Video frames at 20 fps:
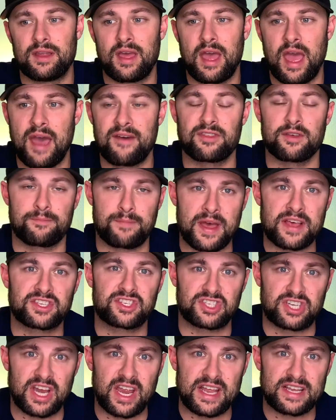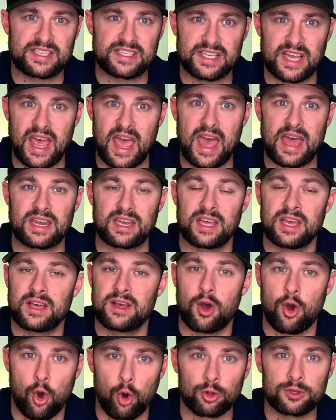have the best chance at
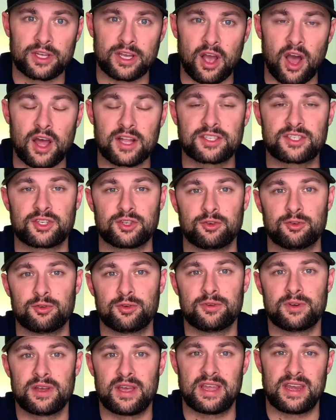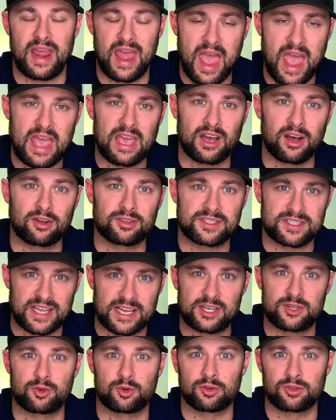holding on to an AL
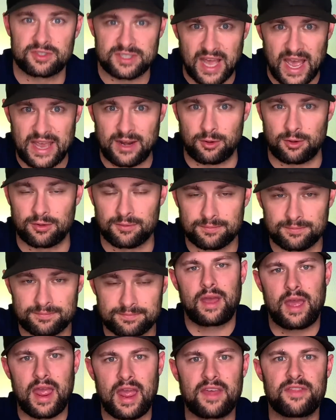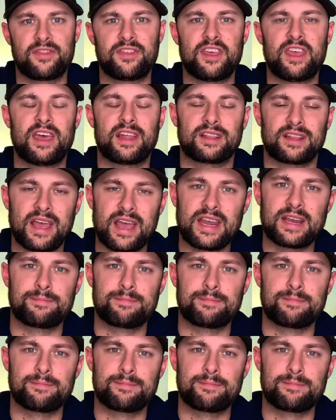Central title. And the Atlanta